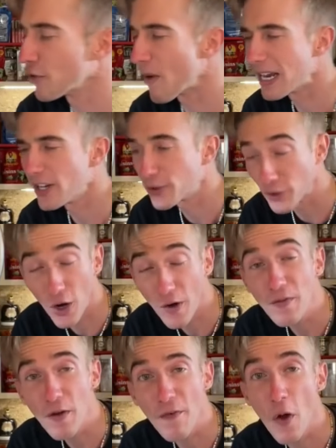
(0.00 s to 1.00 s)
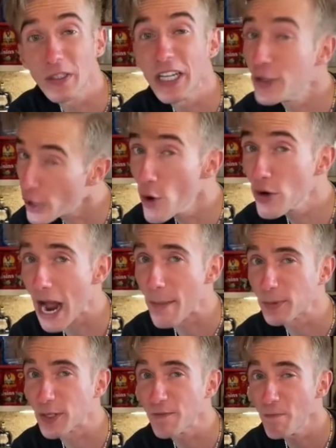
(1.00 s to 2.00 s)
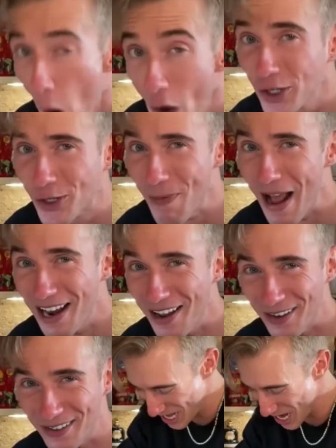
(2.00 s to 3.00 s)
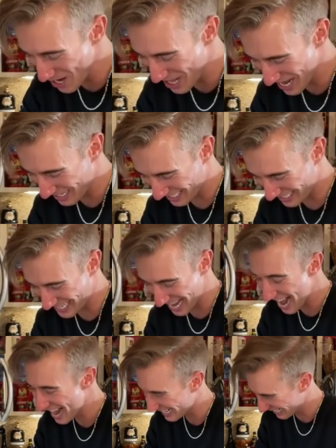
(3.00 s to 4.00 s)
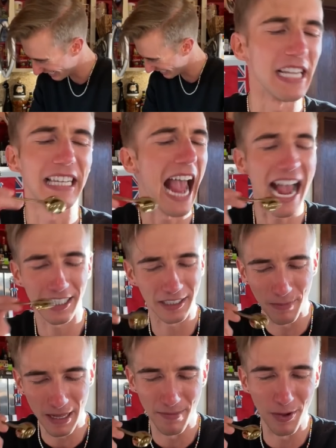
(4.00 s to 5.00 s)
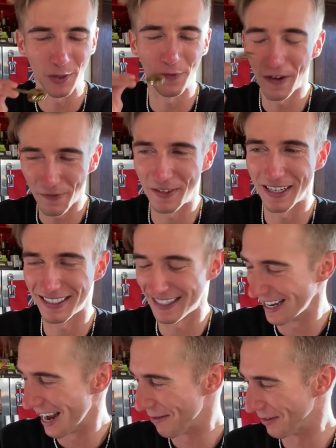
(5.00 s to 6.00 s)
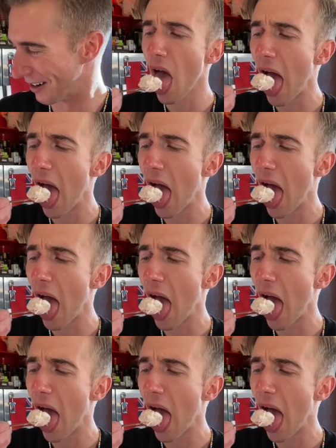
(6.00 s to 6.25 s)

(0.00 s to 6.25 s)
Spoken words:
ready to serve, you fold in 2 cups of marshmallows. To the salad. This has to be the most 50s thing ever.